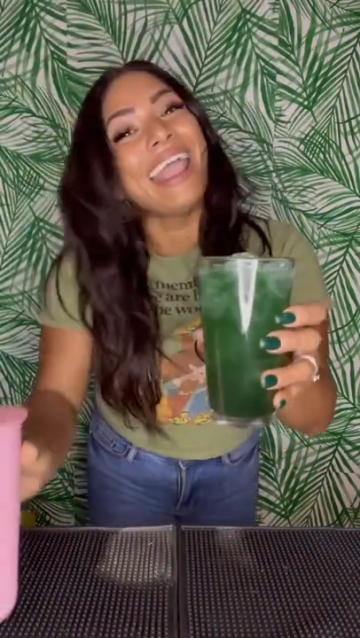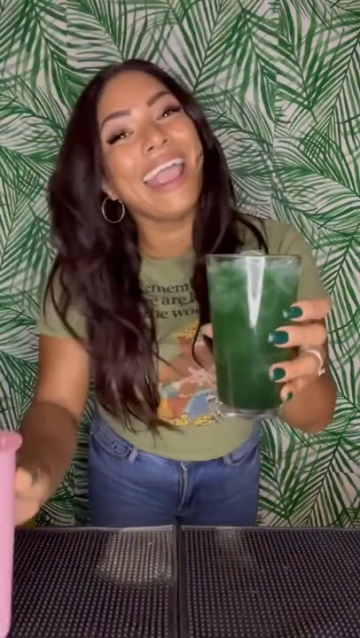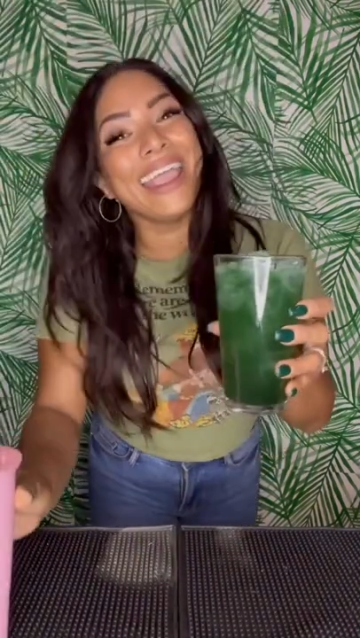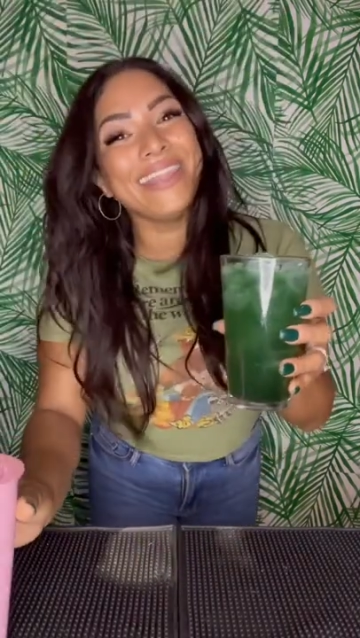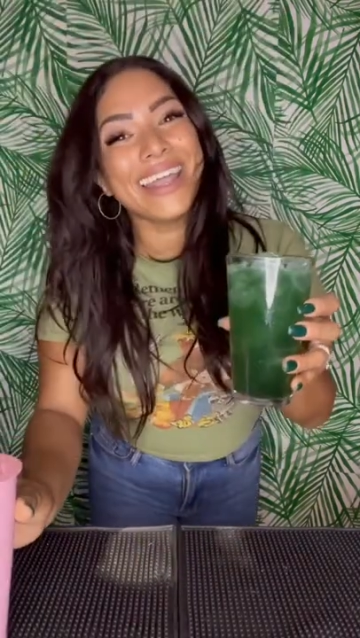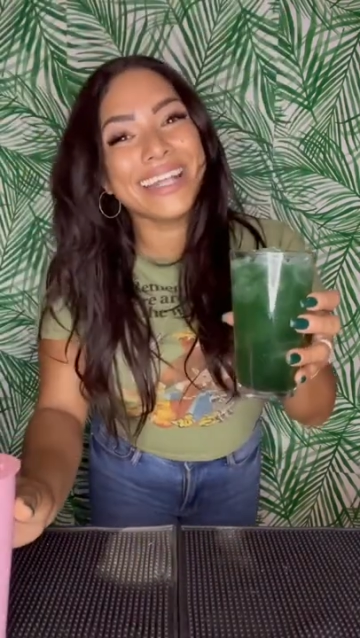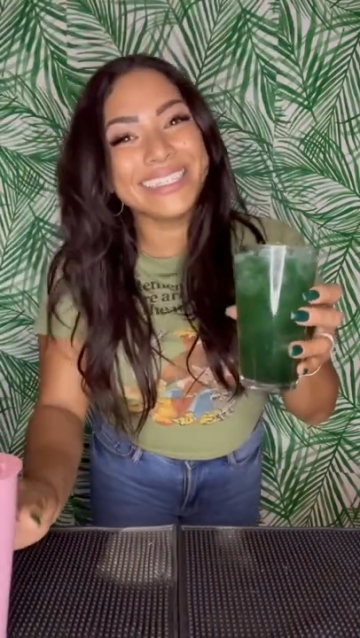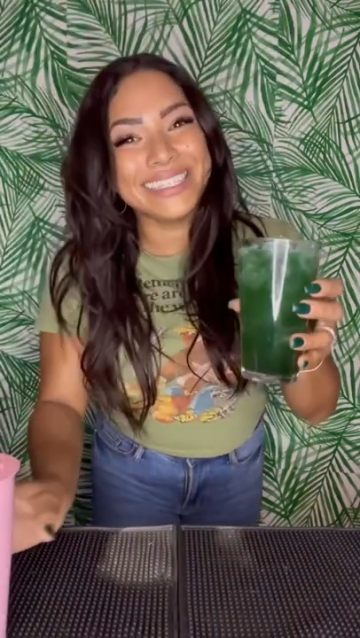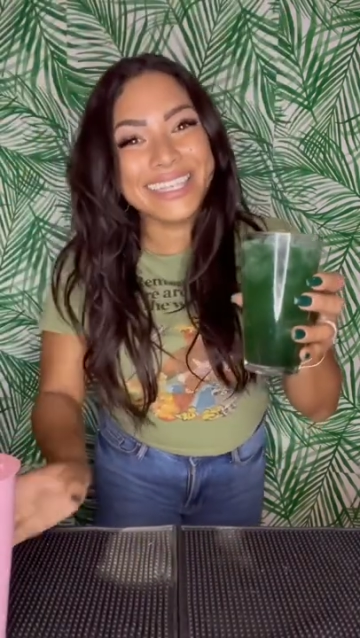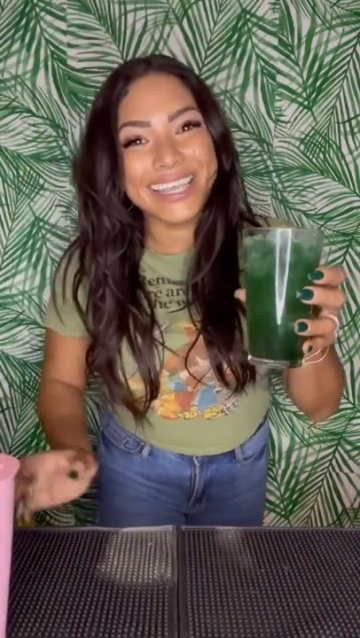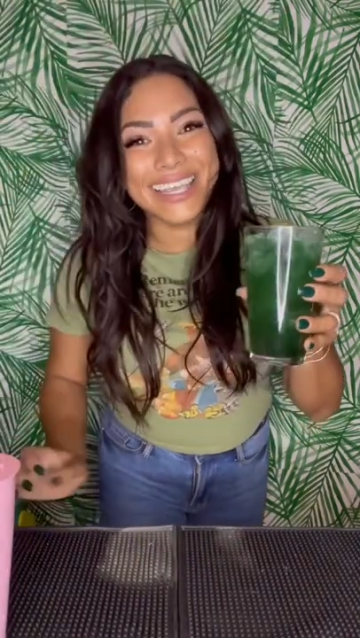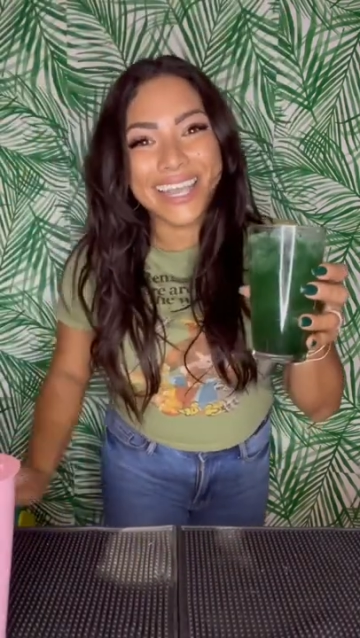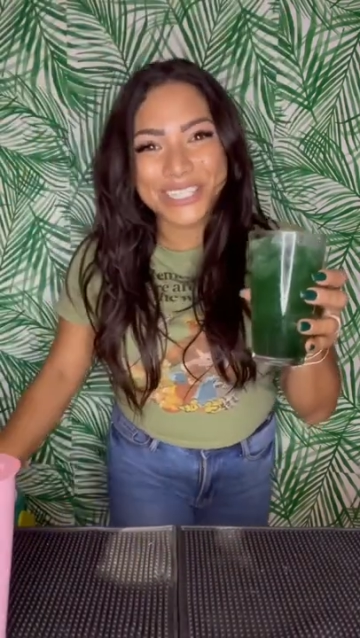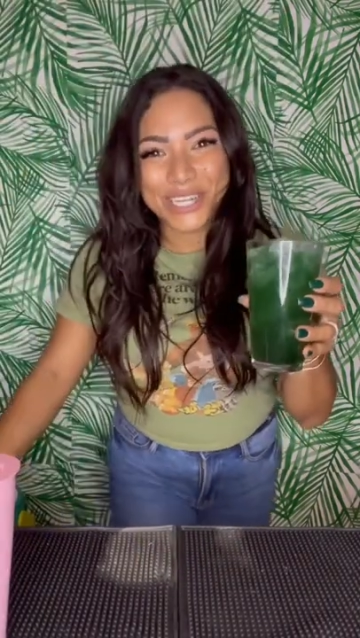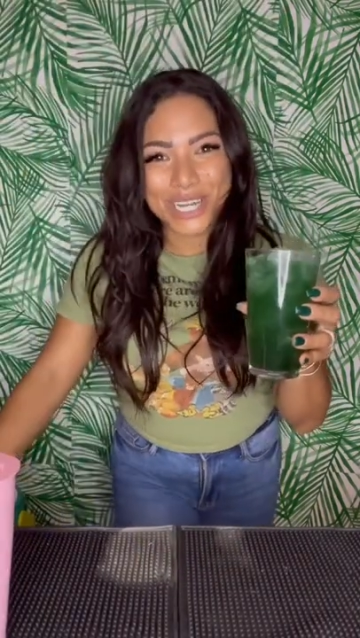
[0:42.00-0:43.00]
And that's
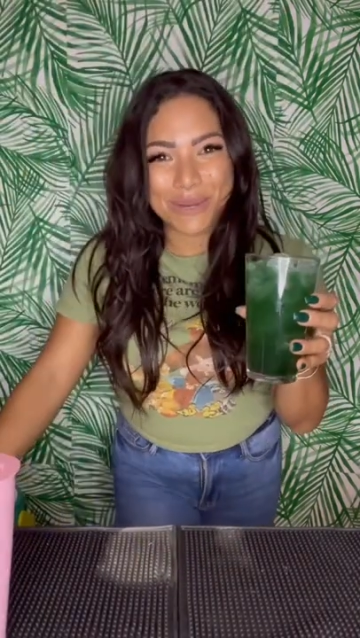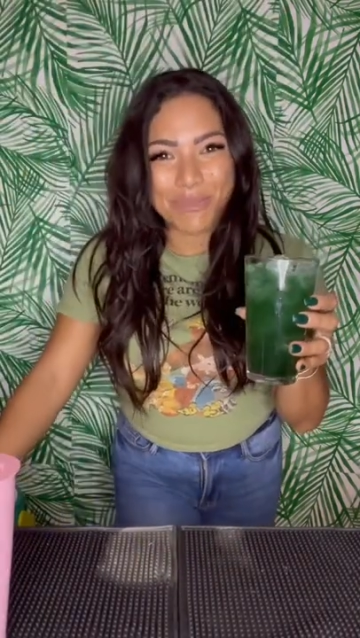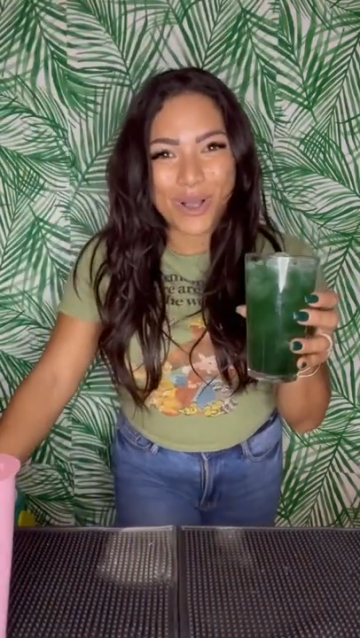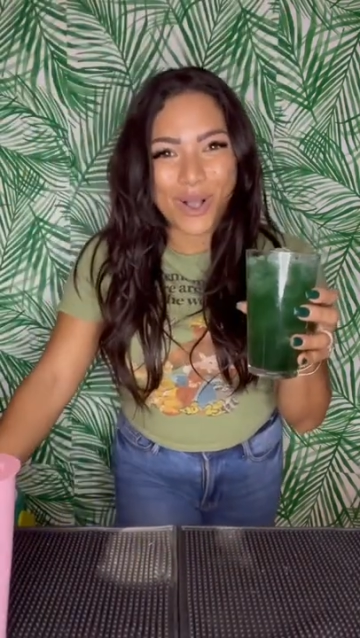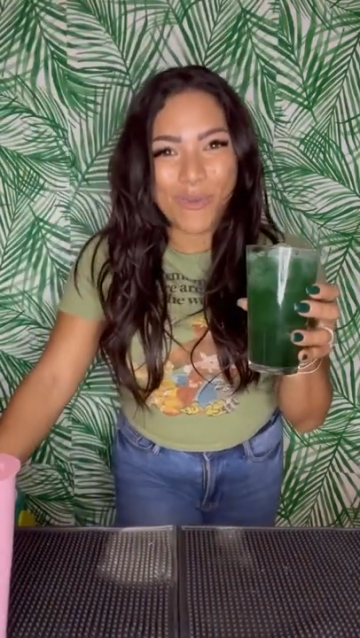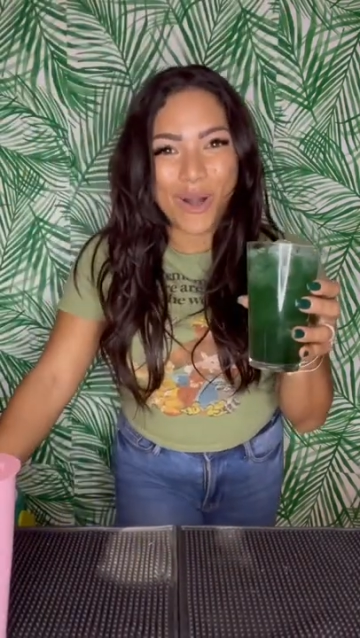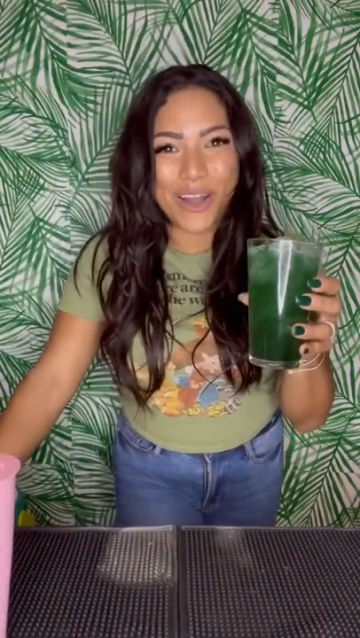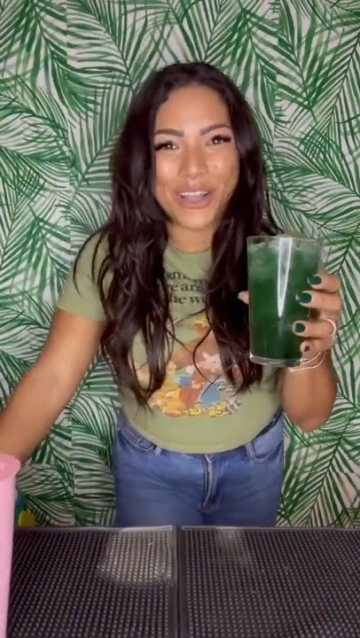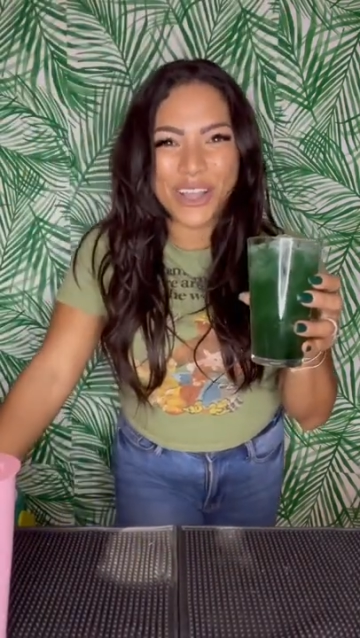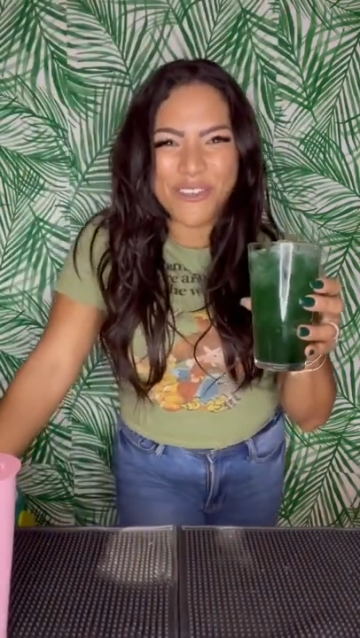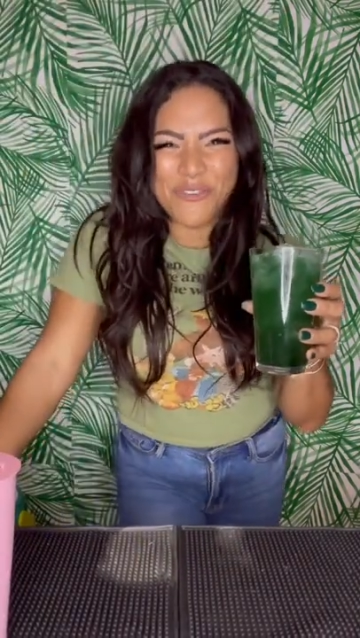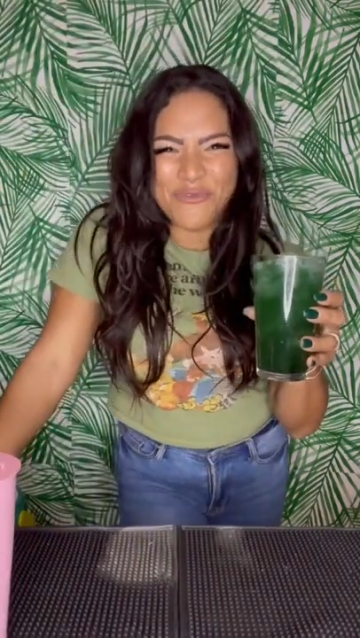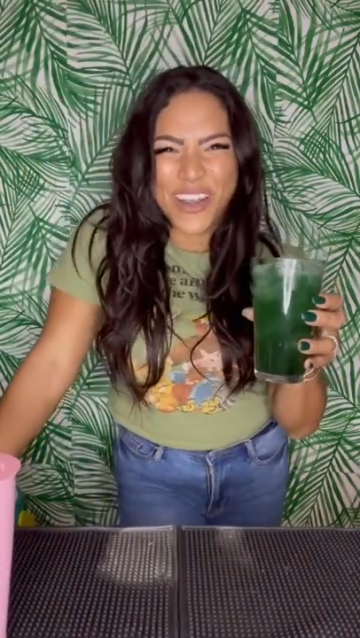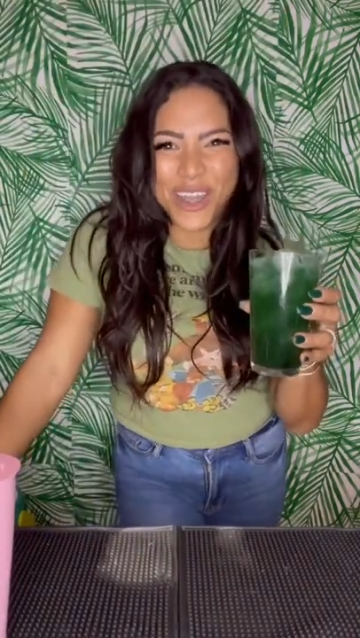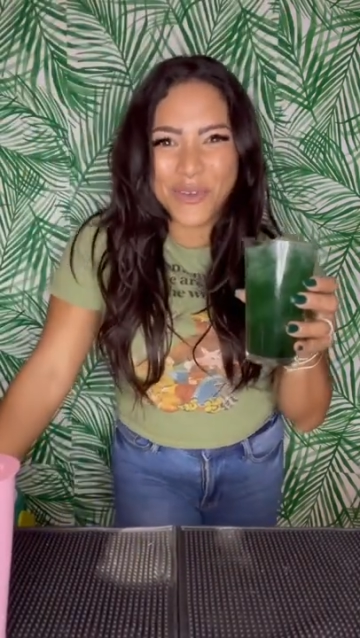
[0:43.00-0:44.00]
it, a dirty bong
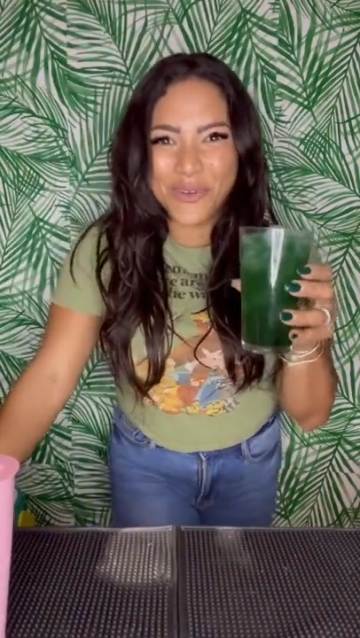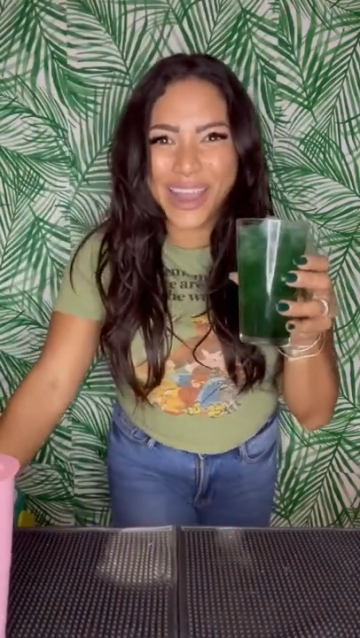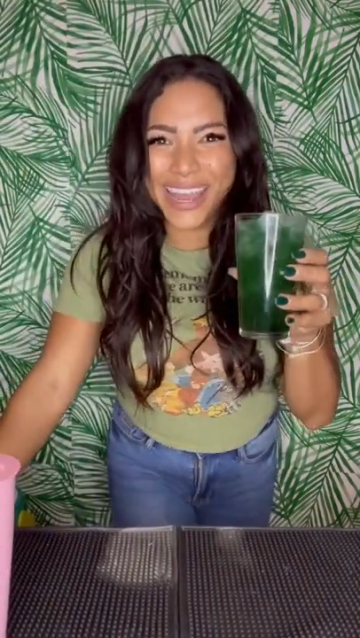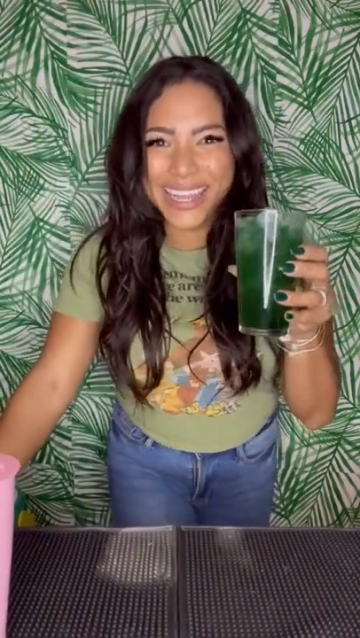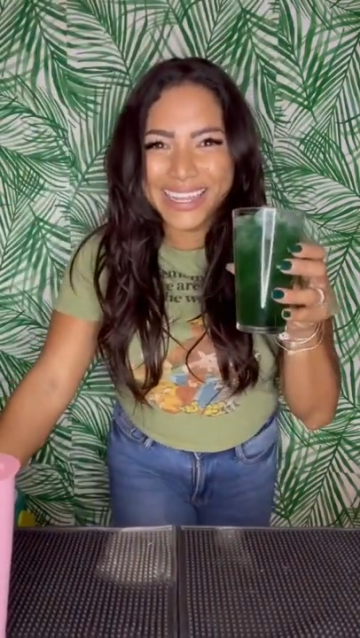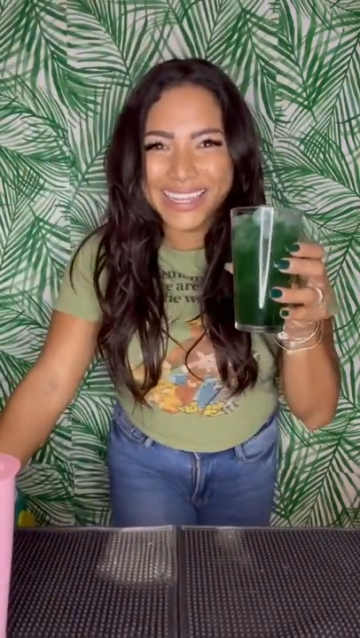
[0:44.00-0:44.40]
water. Fun, right?